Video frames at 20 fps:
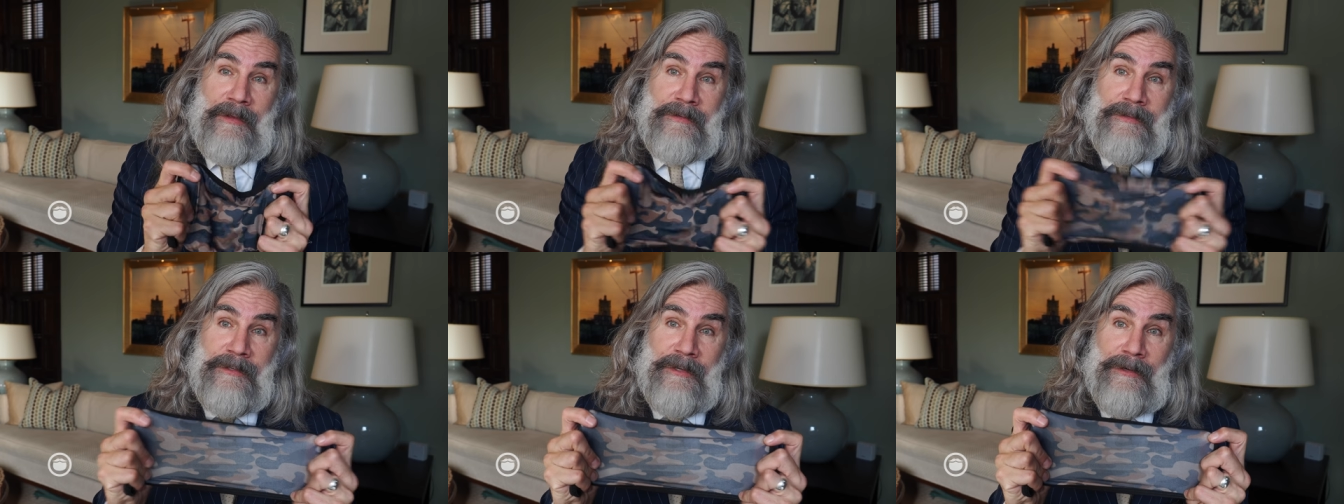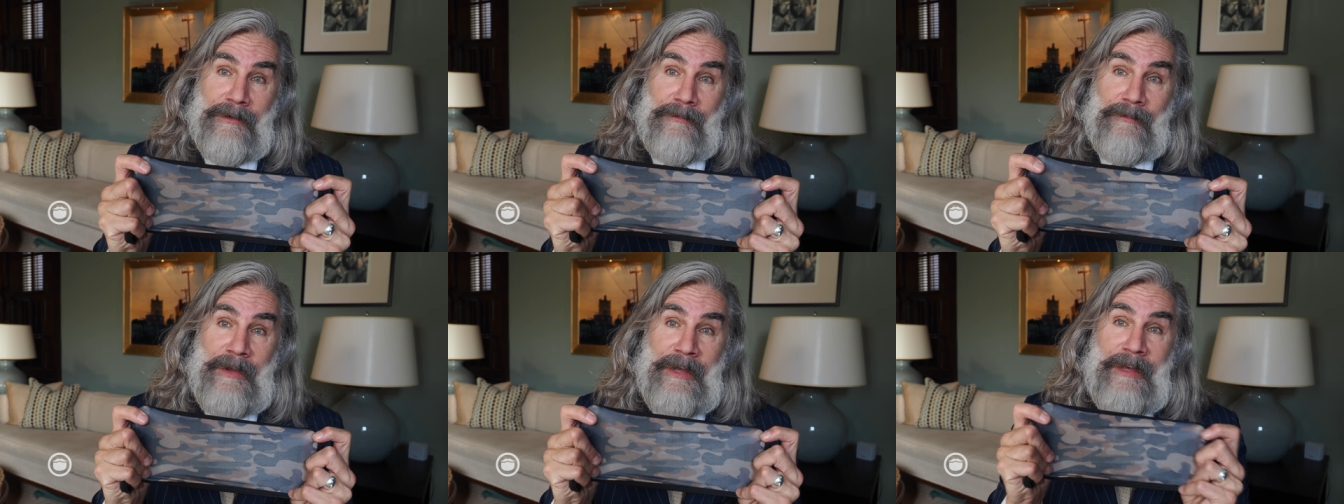
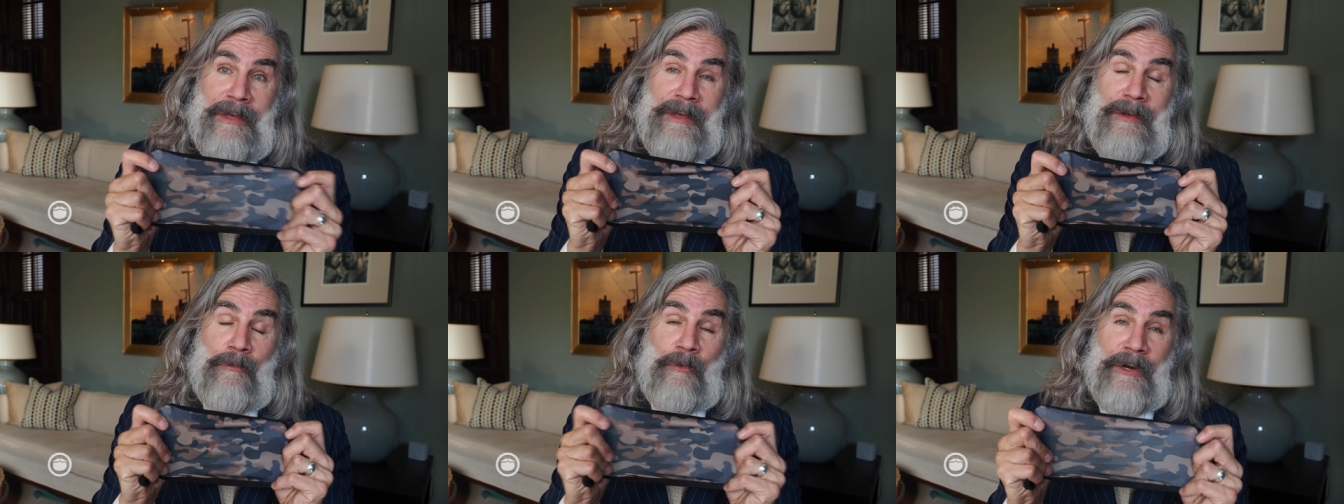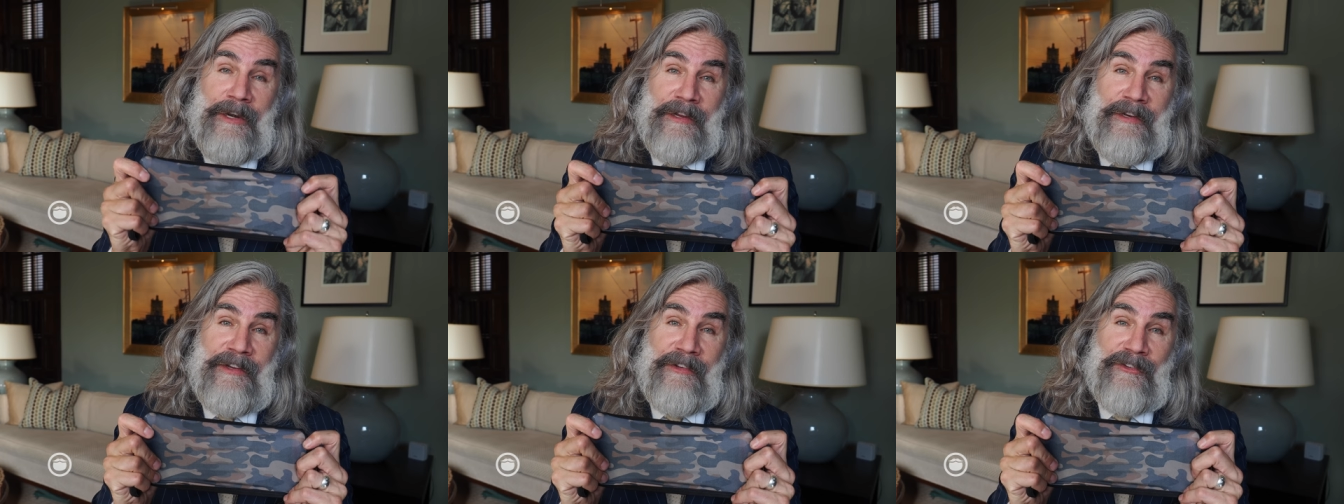So
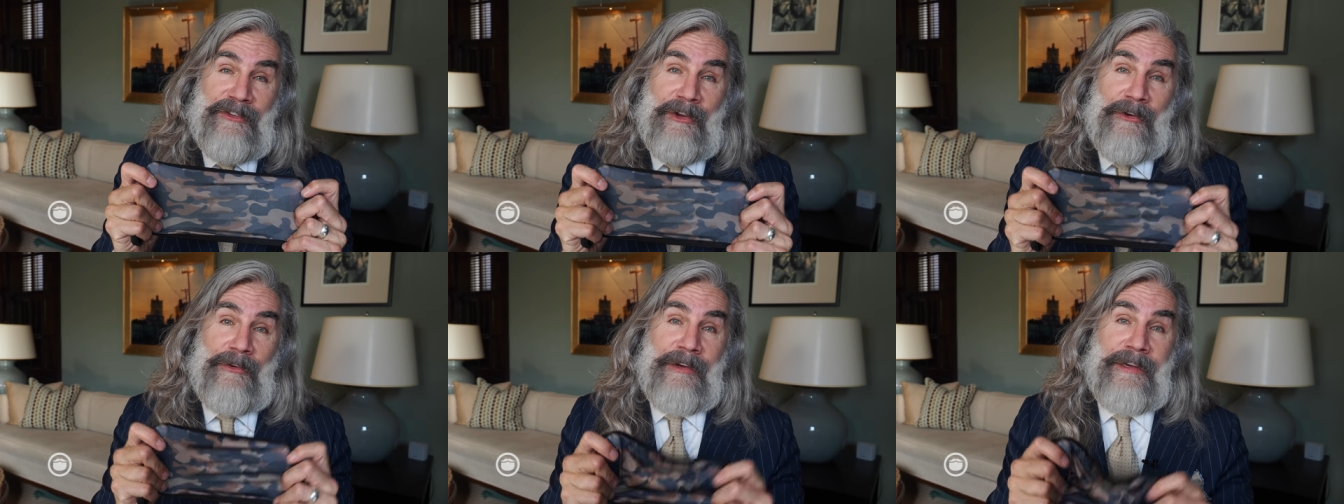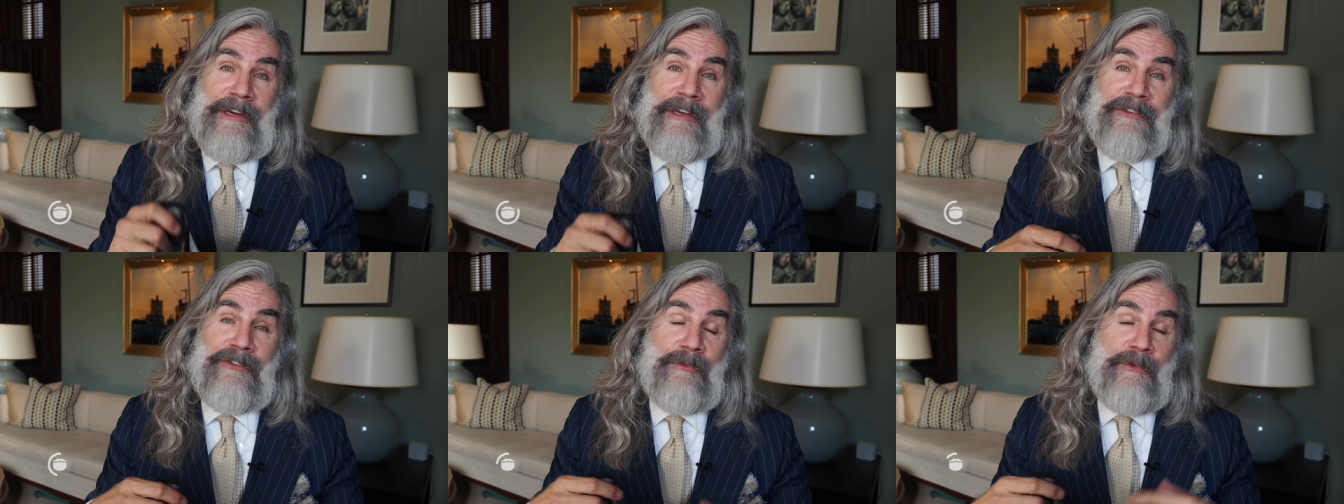what it is
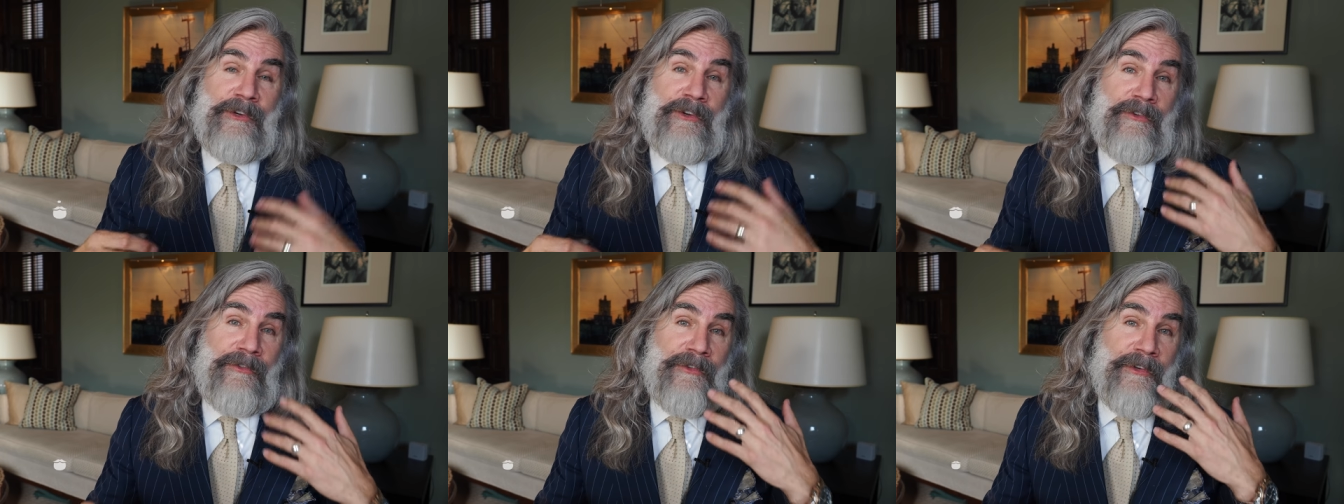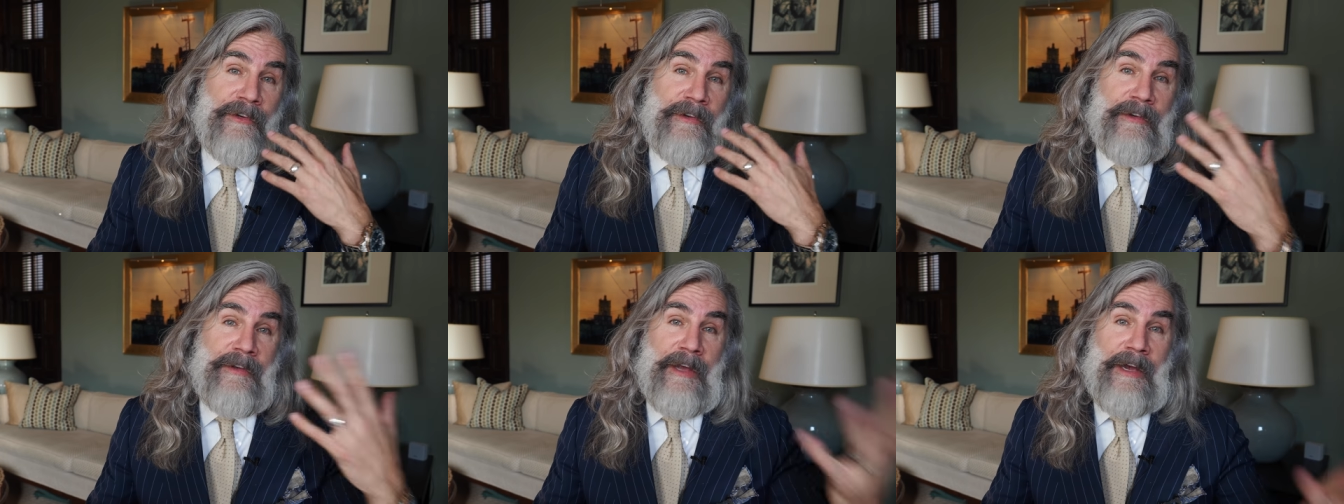doing is
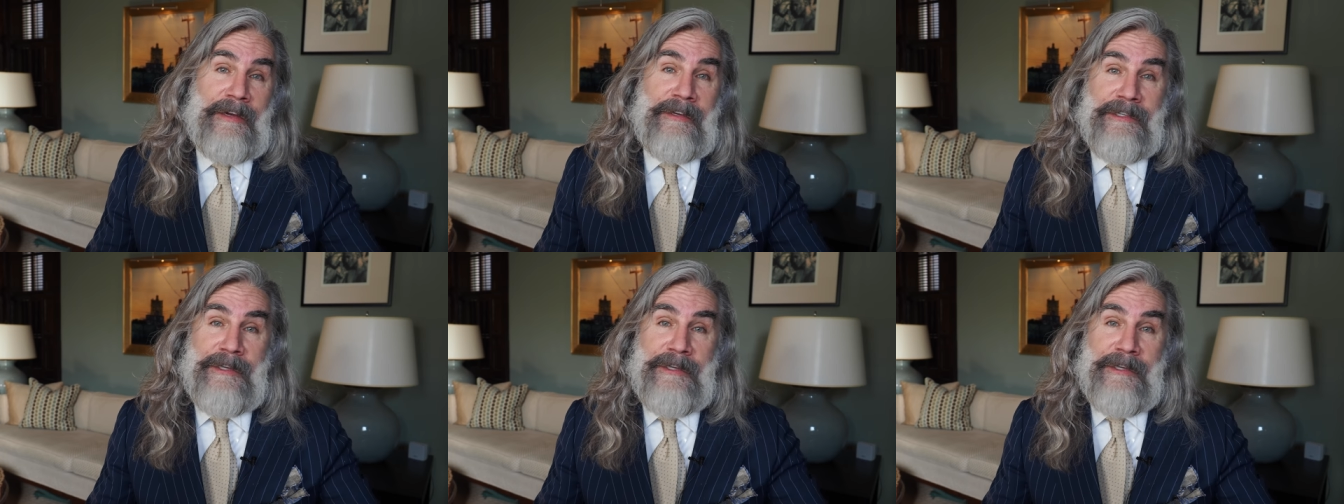reducing